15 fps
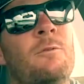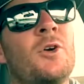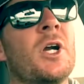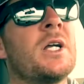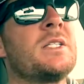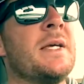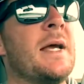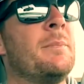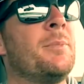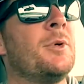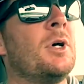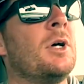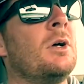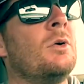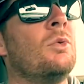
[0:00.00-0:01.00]
For
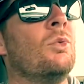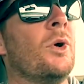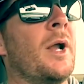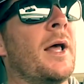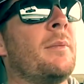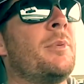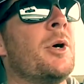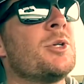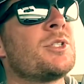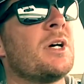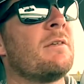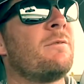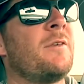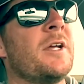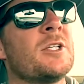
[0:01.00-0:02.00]
example, when I post
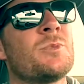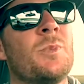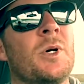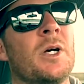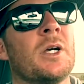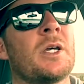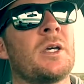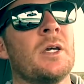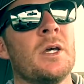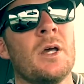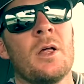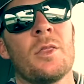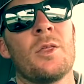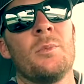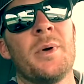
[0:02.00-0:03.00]
on Facebook,
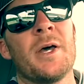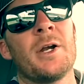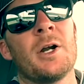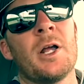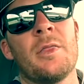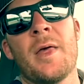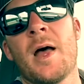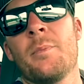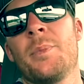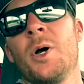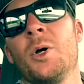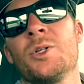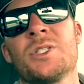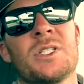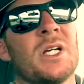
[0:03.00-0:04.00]
the better that
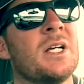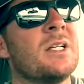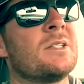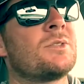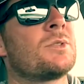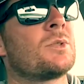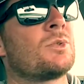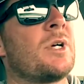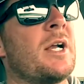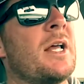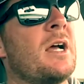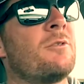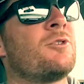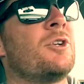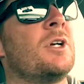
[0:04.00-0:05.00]
post does right
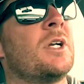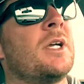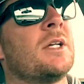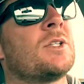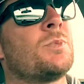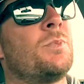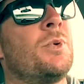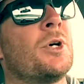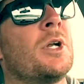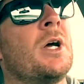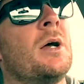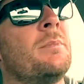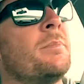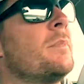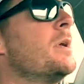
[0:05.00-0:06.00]
after it gets put
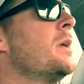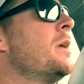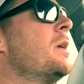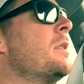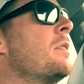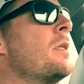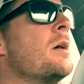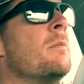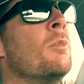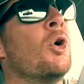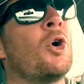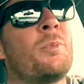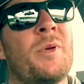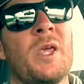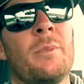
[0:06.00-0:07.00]
up, the
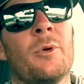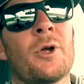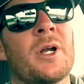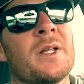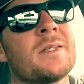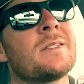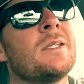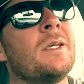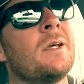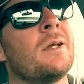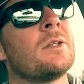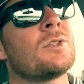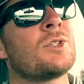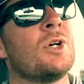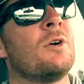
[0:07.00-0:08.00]
more people are going to see
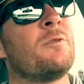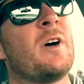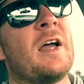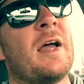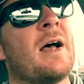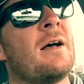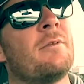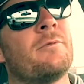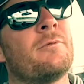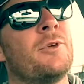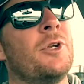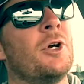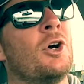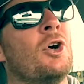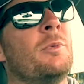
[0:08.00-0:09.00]
it. So if I have,
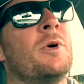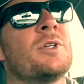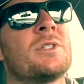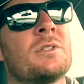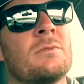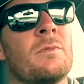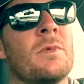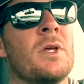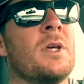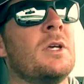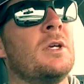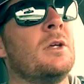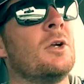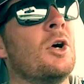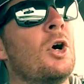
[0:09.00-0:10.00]

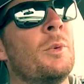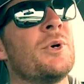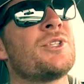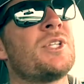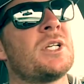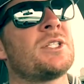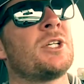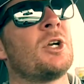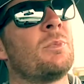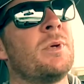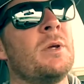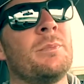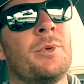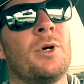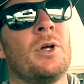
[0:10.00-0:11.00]
almost 600
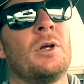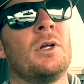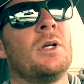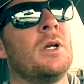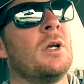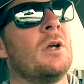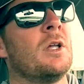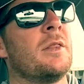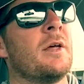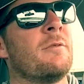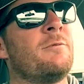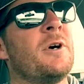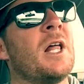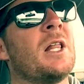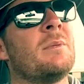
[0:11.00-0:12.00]
people that
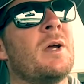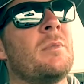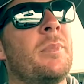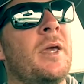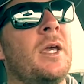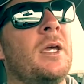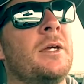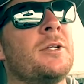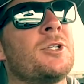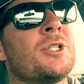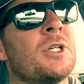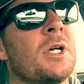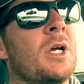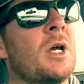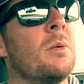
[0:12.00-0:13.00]
follow my page,
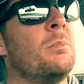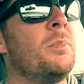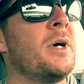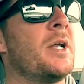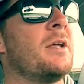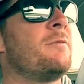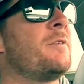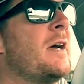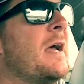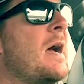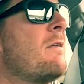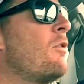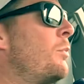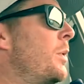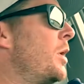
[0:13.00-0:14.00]
but if I
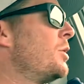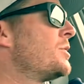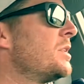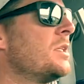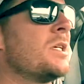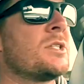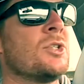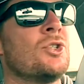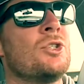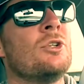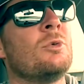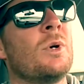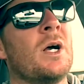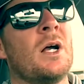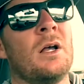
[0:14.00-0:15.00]
have a post that doesn't
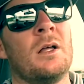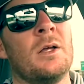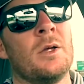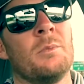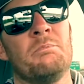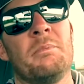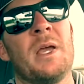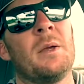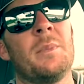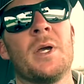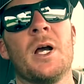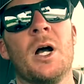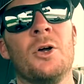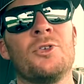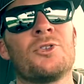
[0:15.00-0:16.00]
do well, maybe
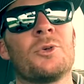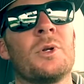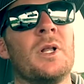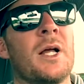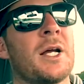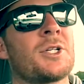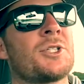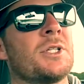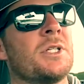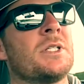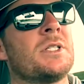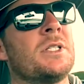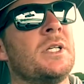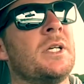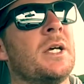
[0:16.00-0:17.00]
100 will actually
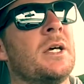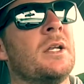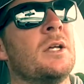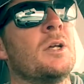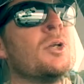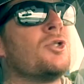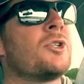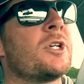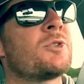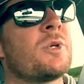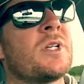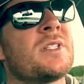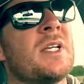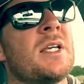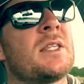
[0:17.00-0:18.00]
see it. So I just
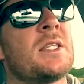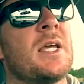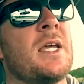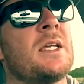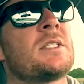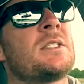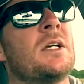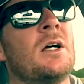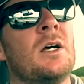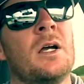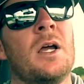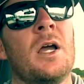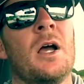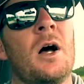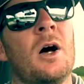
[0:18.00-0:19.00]
want to say thanks to
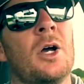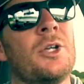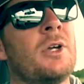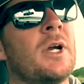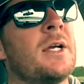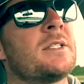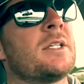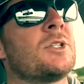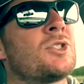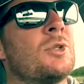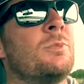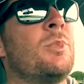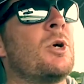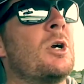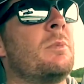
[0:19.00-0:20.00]
all you guys that
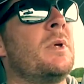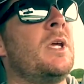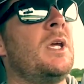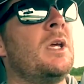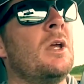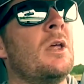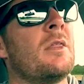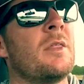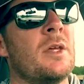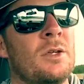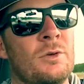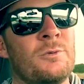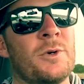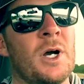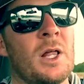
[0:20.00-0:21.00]
support me, that
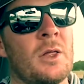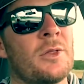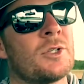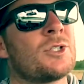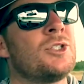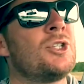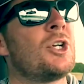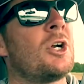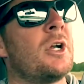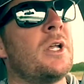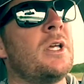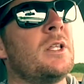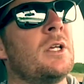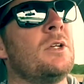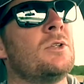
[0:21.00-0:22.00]
you follow this
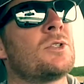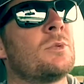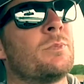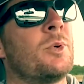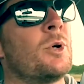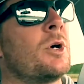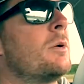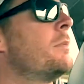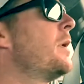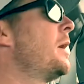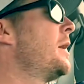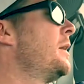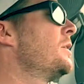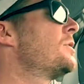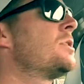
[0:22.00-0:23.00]
journey, that you support
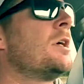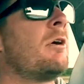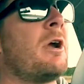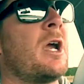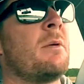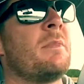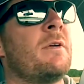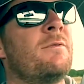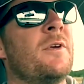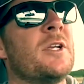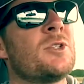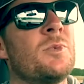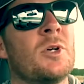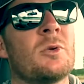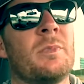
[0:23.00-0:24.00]
my Instagram, my
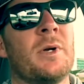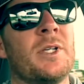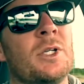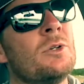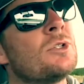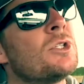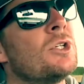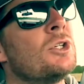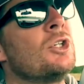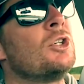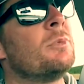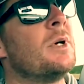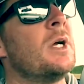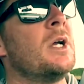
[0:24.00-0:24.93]
Facebook, my YouTube.